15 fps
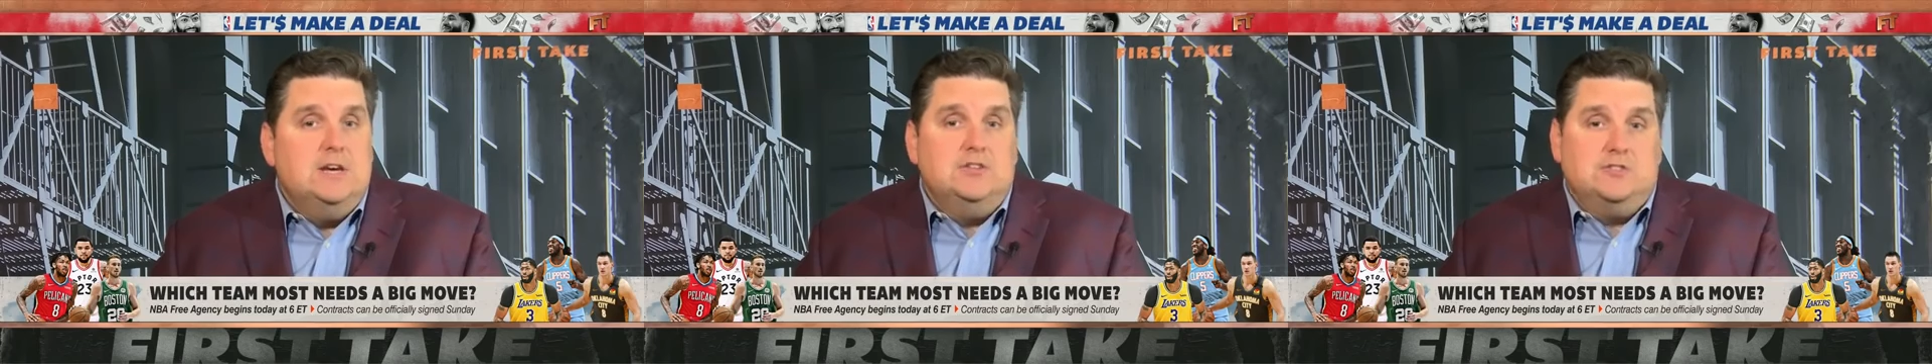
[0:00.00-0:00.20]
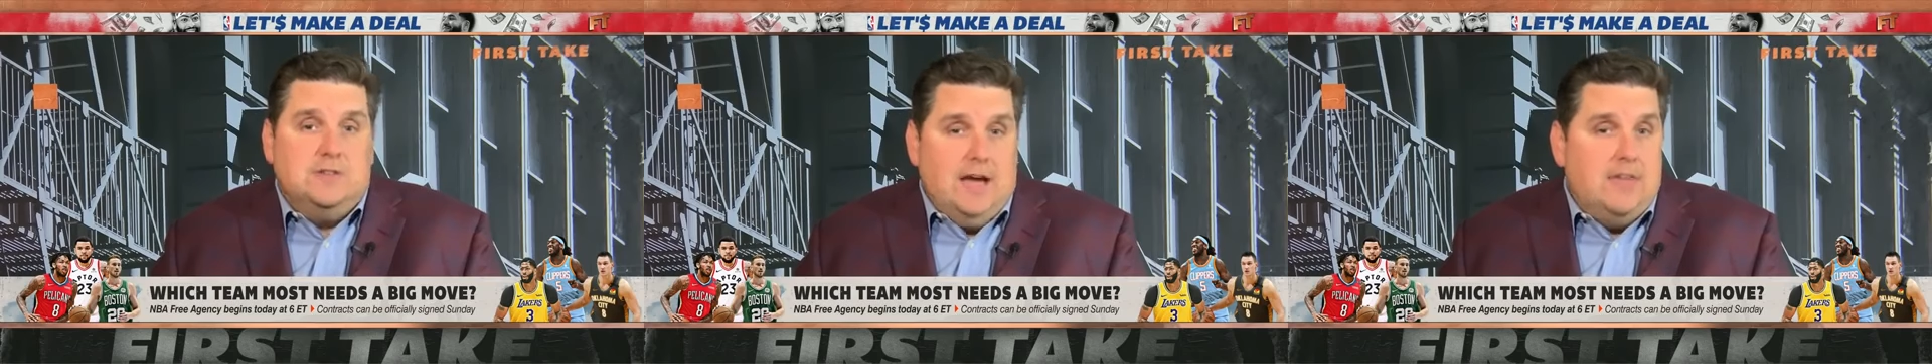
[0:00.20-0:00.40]

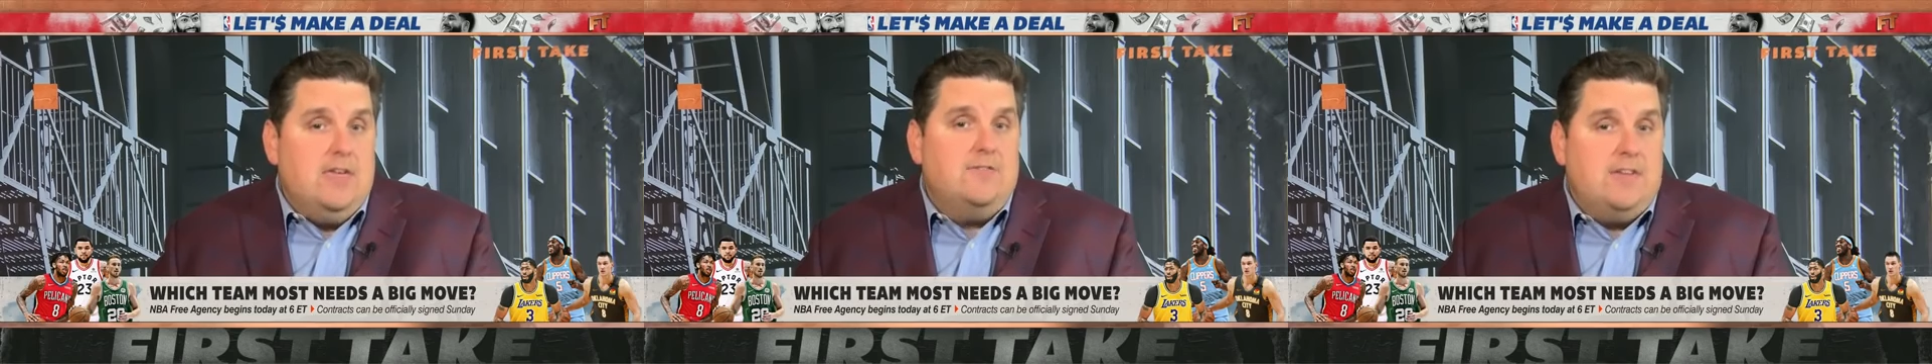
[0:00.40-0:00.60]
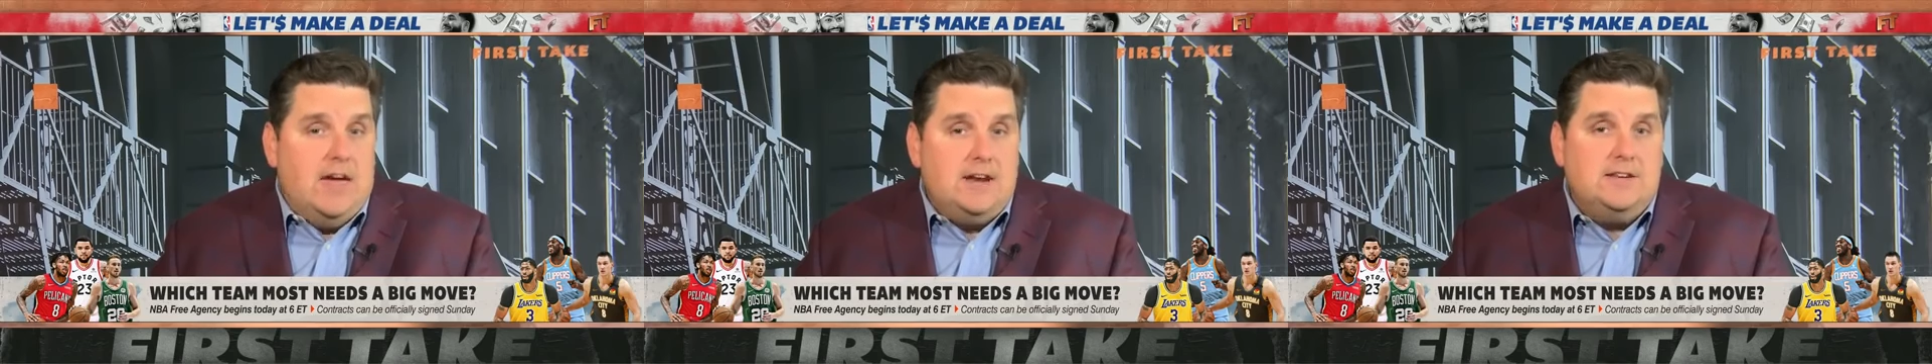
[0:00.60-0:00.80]
So now
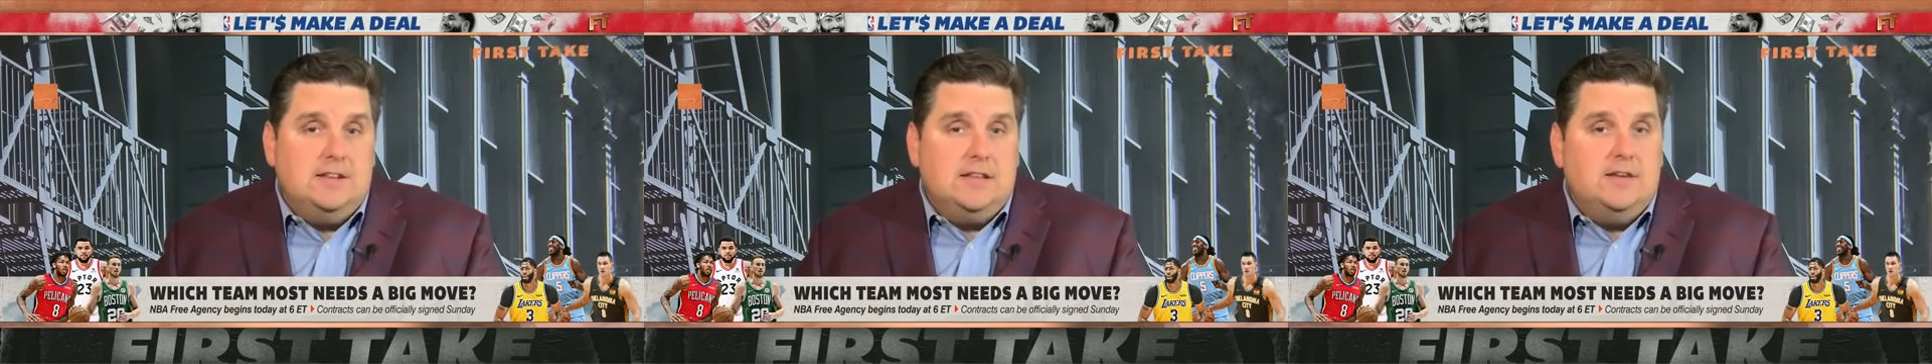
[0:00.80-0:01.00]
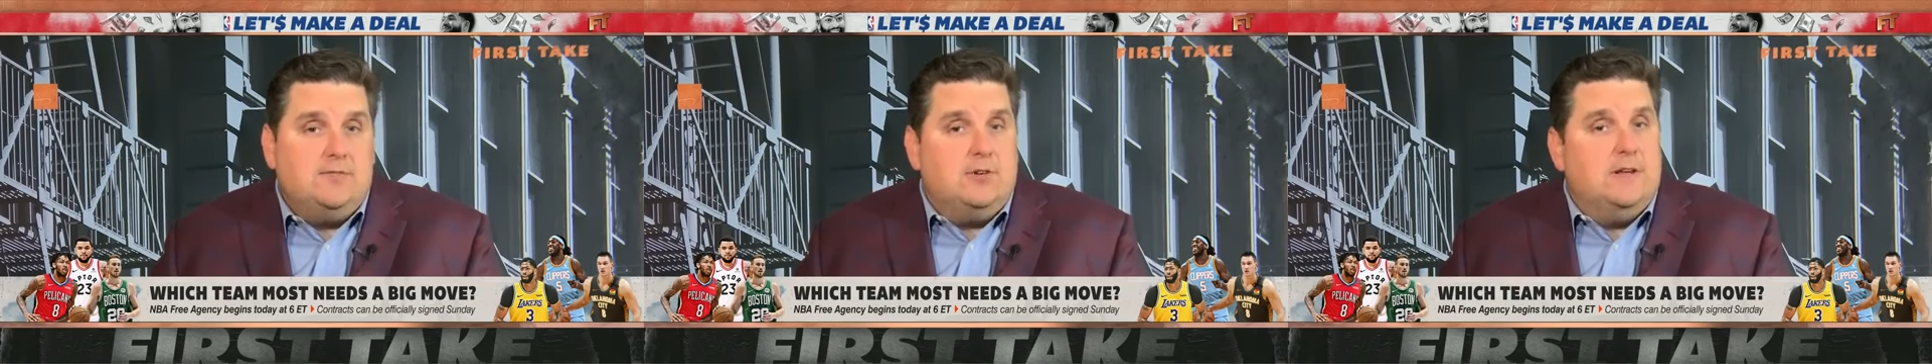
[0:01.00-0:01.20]
they've got to
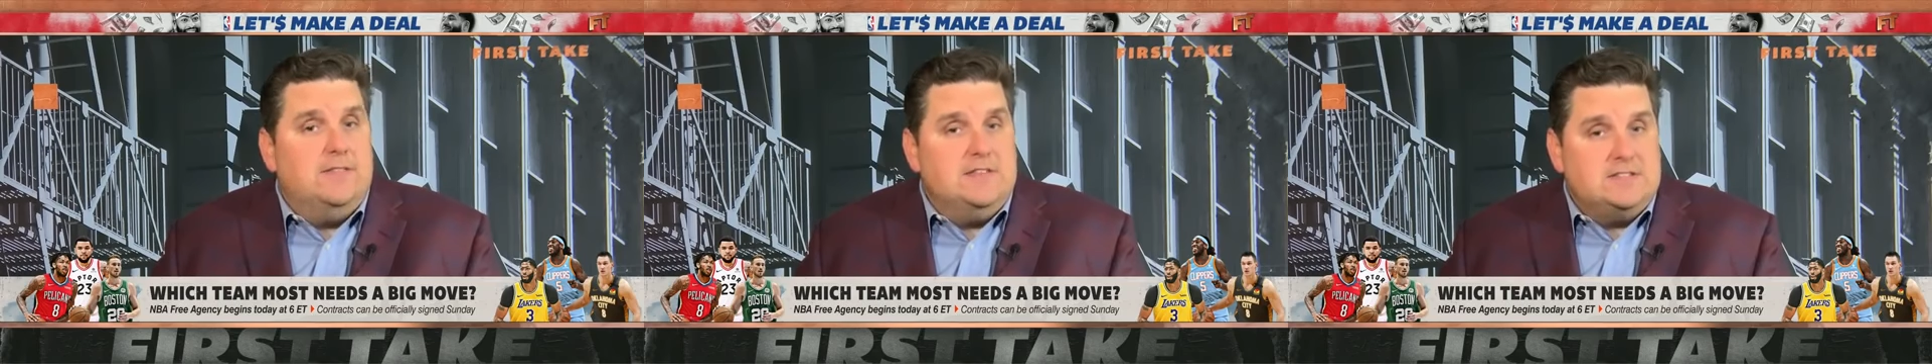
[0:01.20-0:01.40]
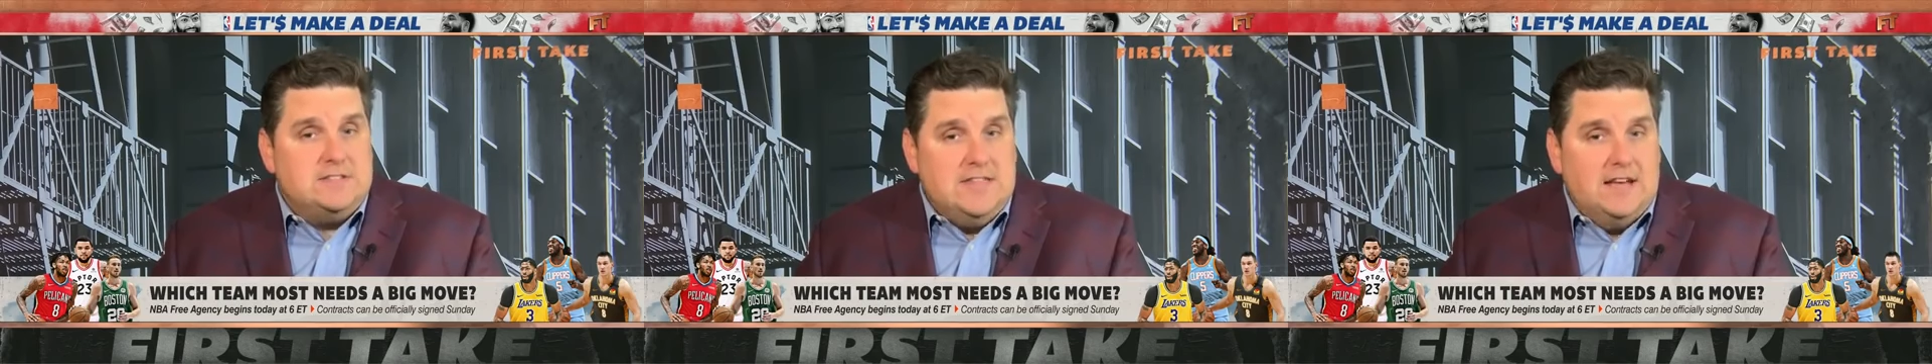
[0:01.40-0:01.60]
deliver.
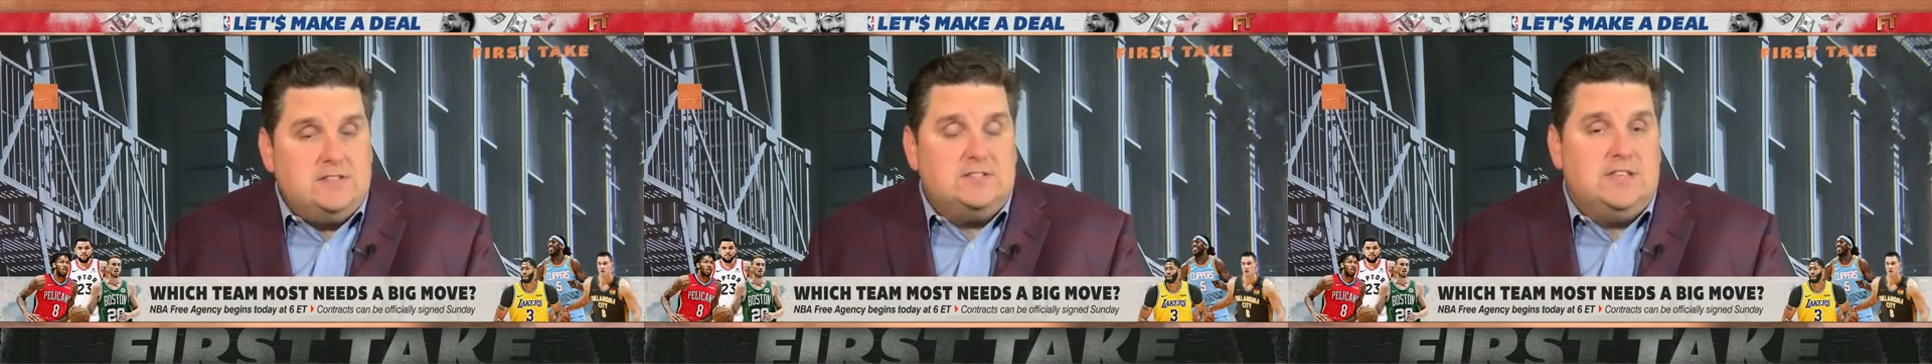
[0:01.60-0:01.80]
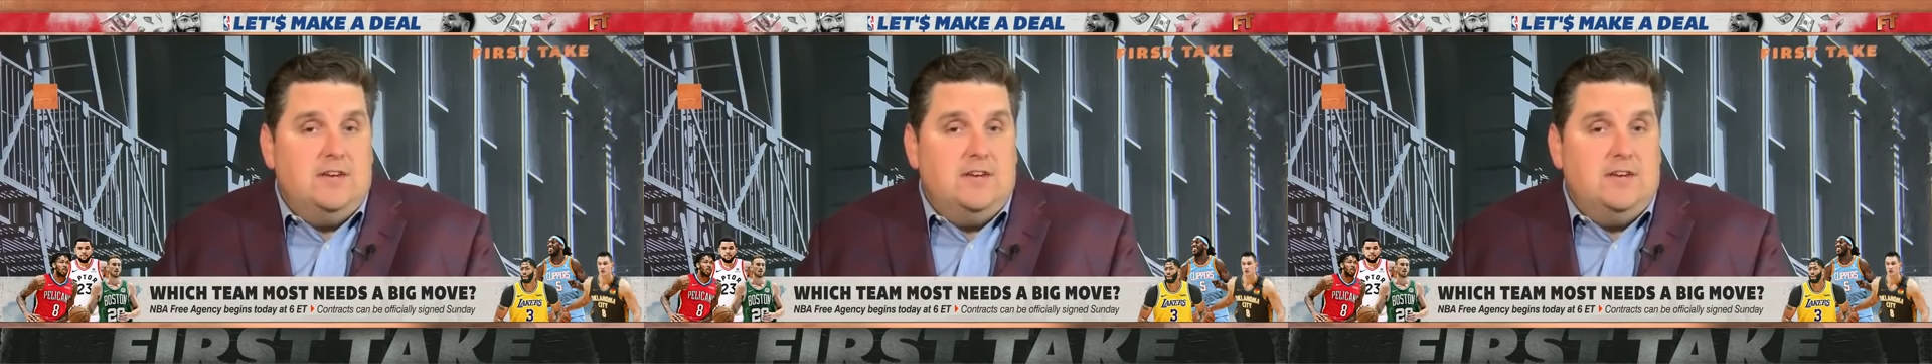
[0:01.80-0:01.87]
And this next